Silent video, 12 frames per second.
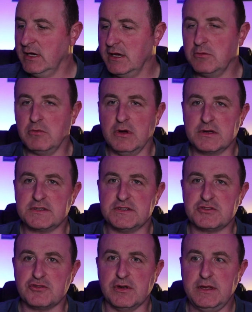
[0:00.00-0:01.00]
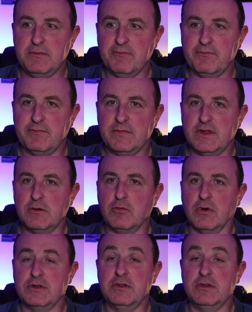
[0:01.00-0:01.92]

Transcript: It works a treat. The One